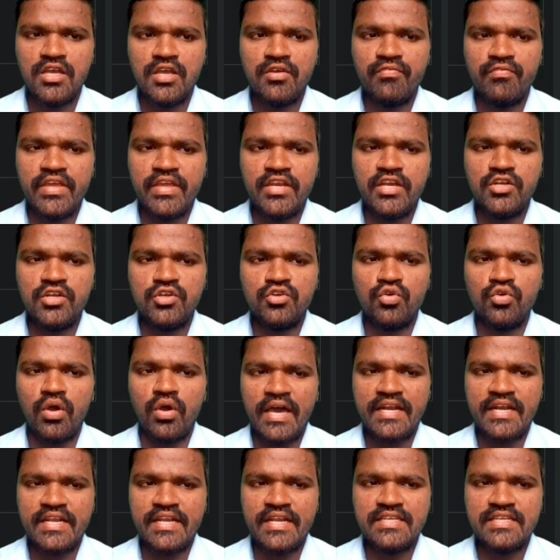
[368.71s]
we need to
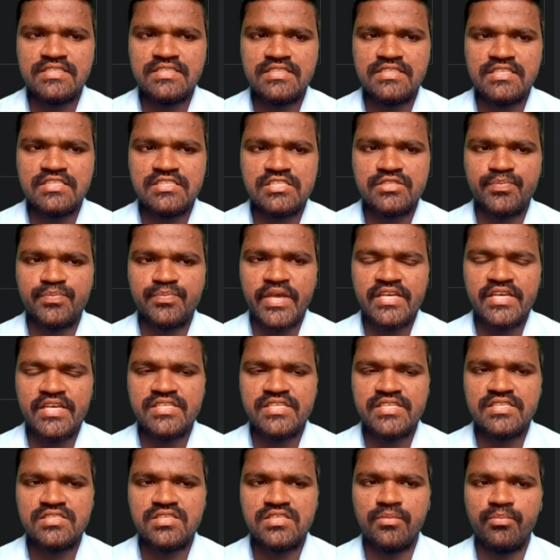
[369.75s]
arrange these
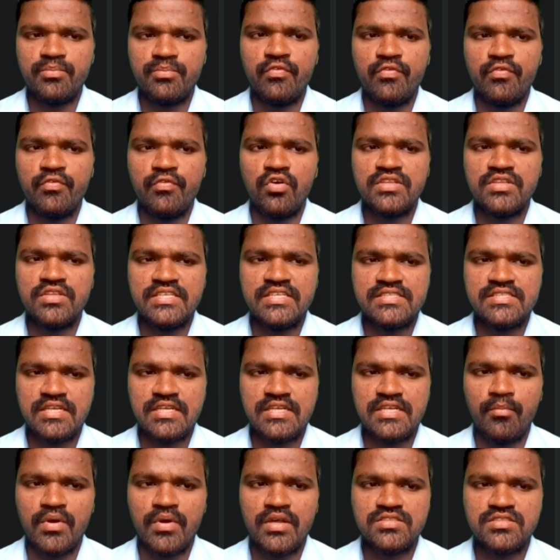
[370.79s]
spaces before these
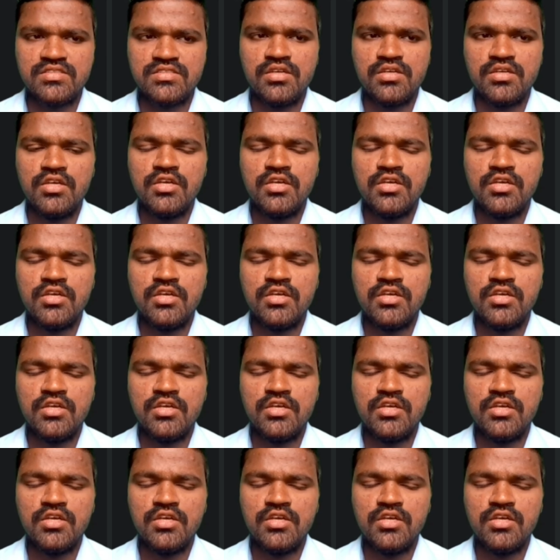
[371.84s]
numbers.